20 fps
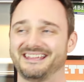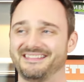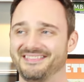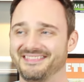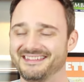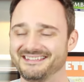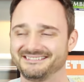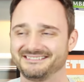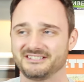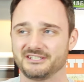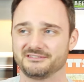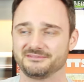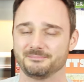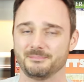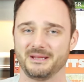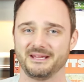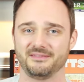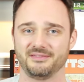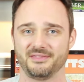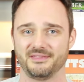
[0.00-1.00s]
and this just
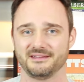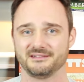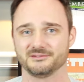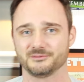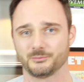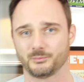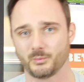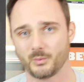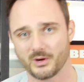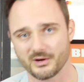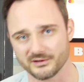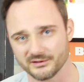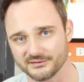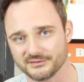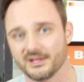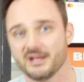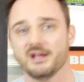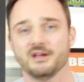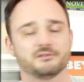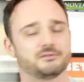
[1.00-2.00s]
made things worse.